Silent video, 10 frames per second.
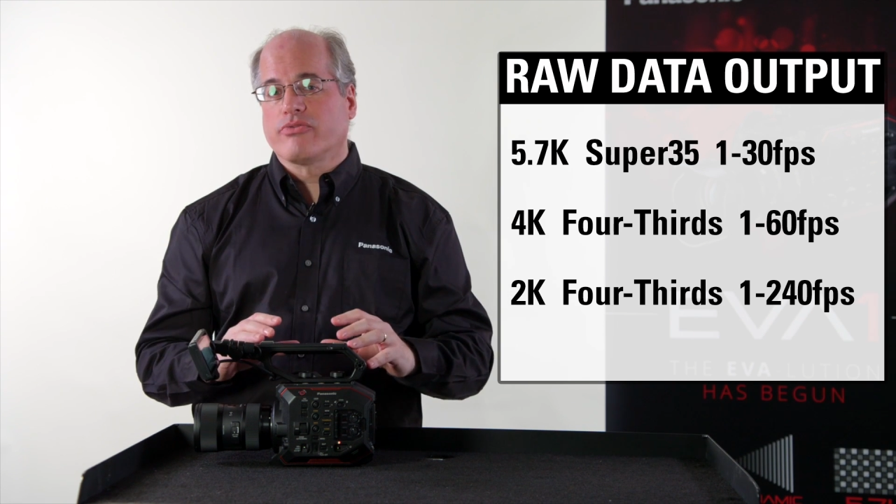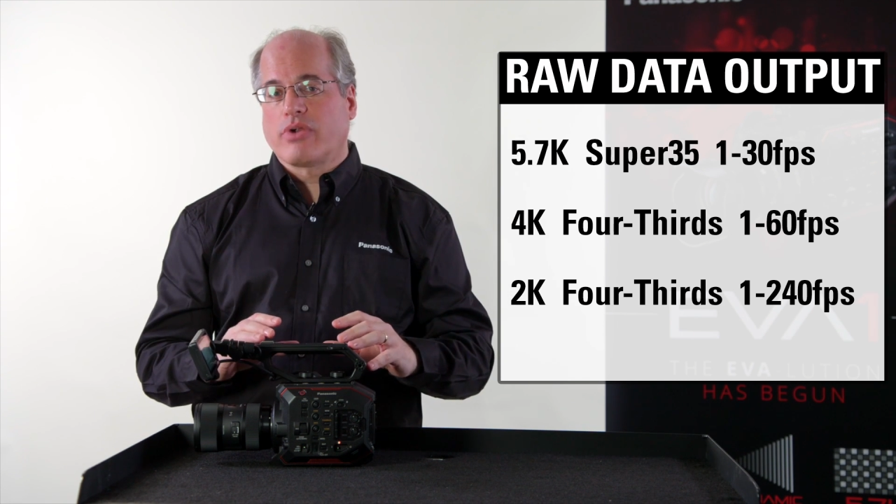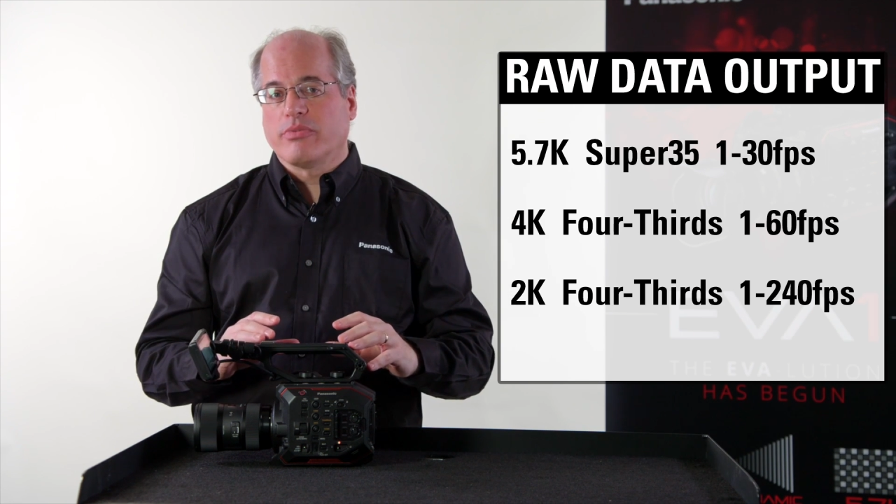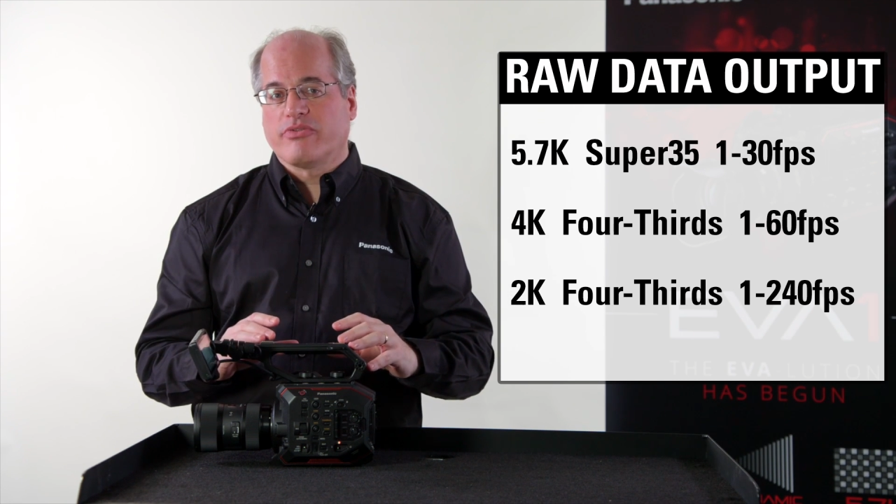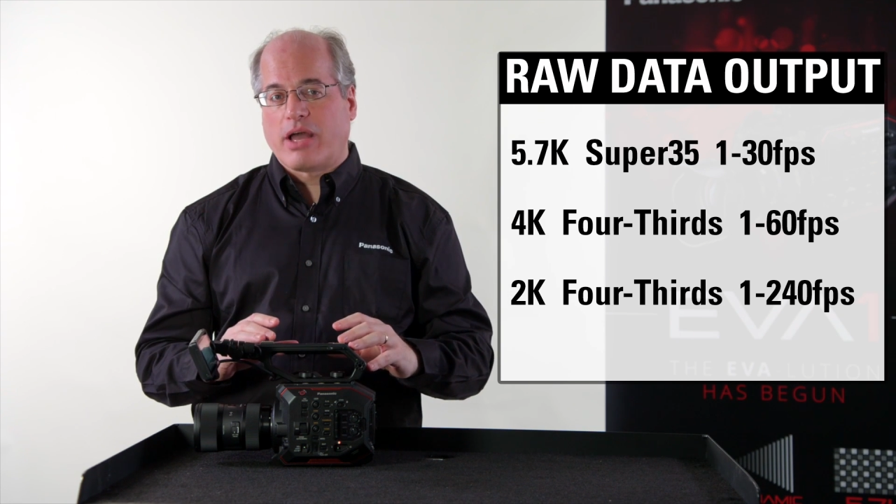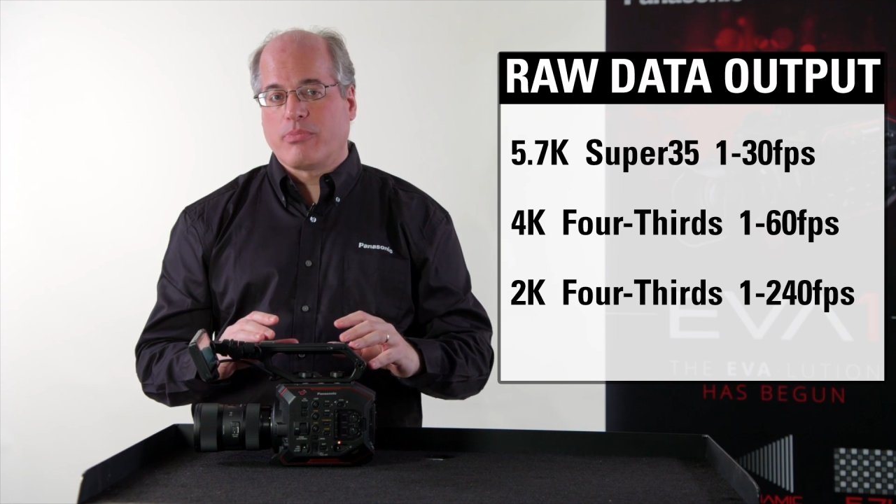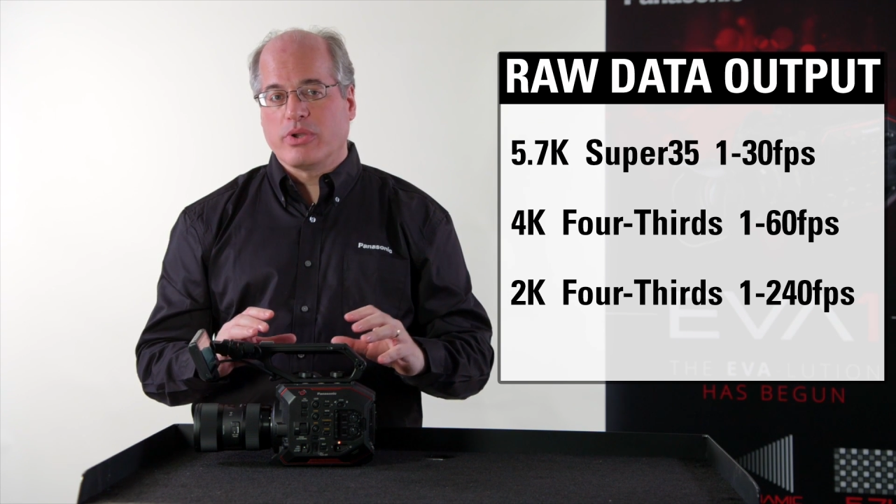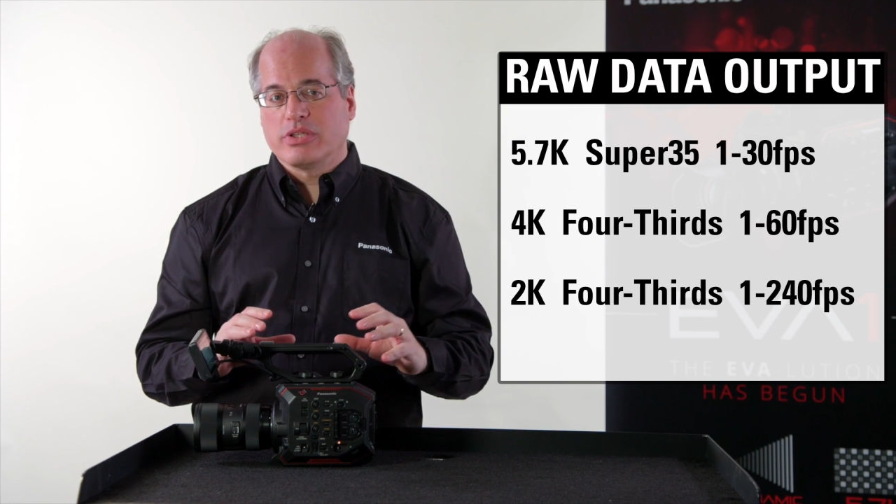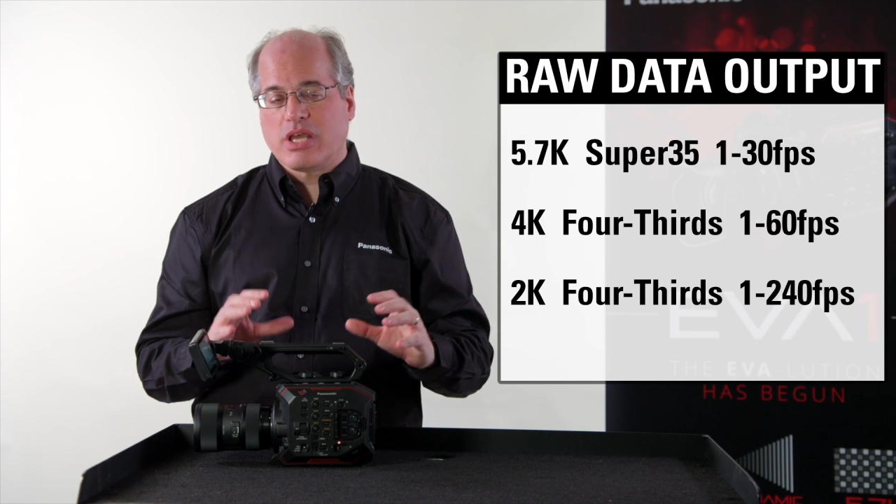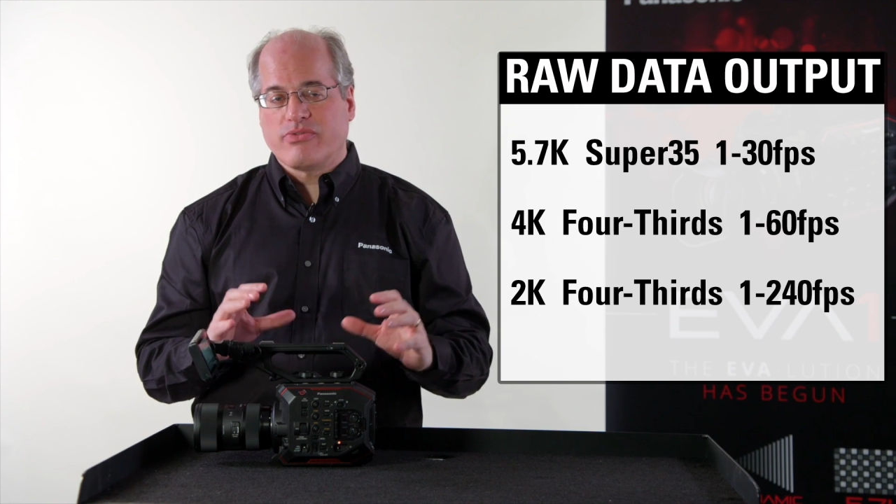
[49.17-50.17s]
from the
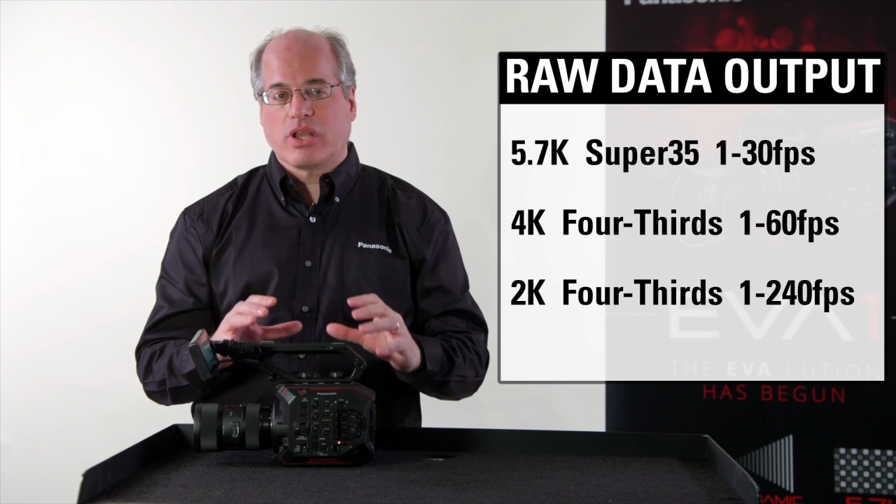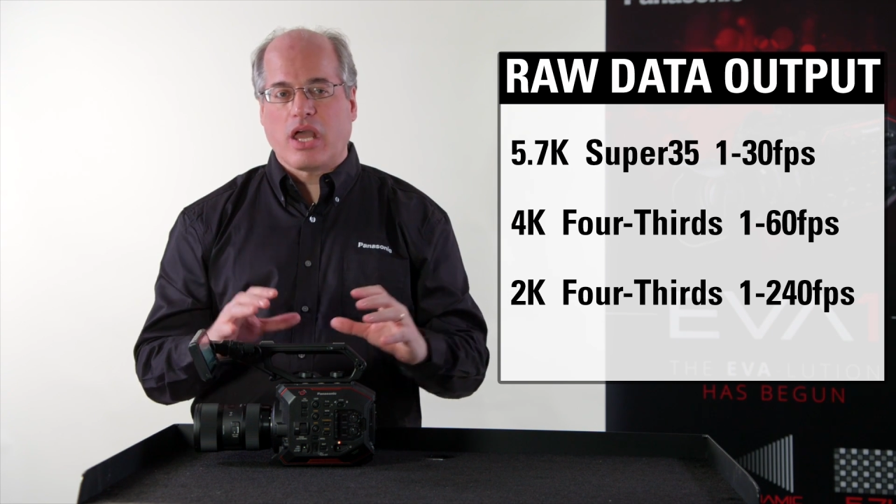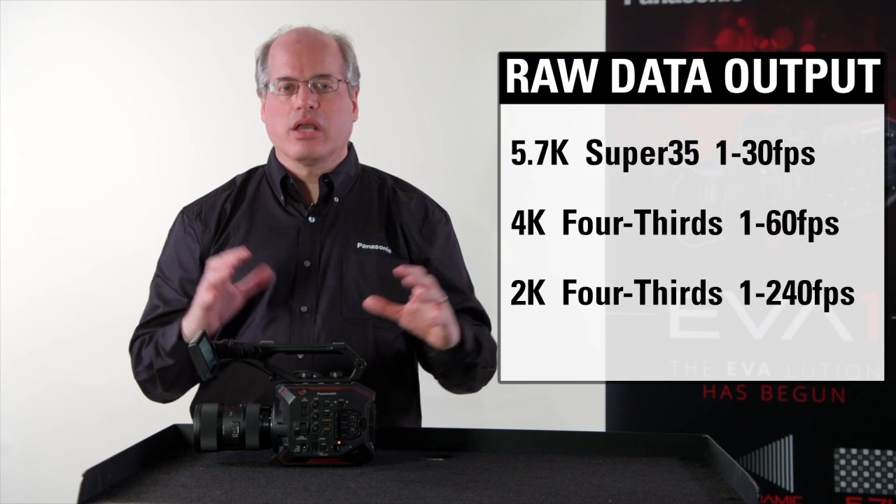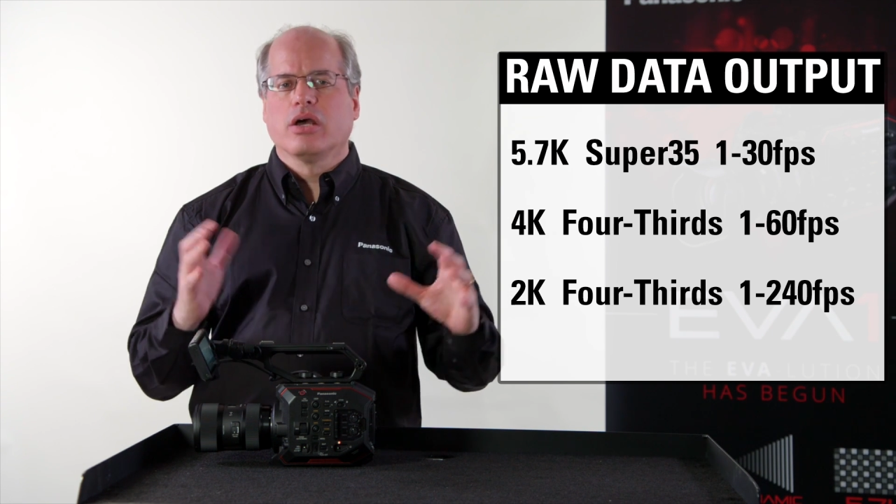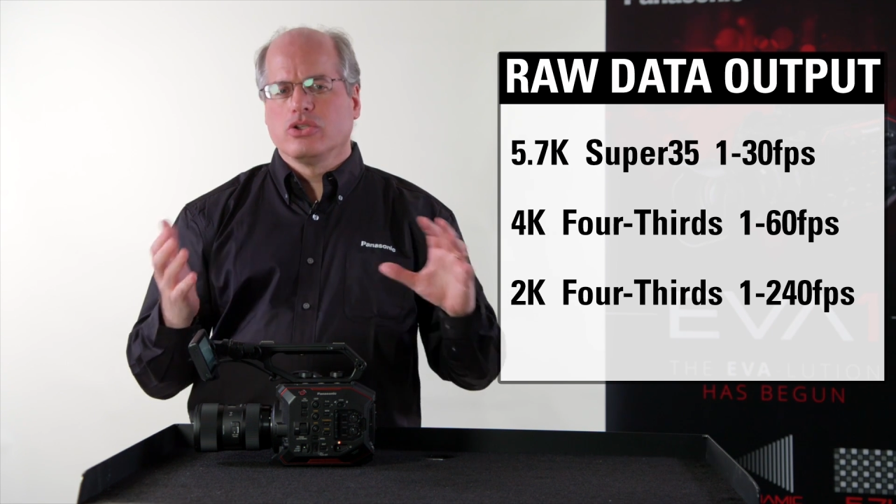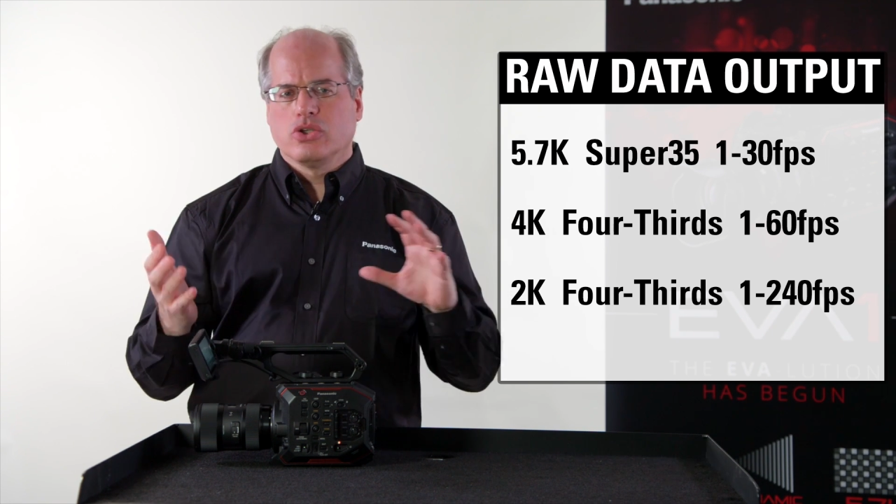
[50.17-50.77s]
5.7K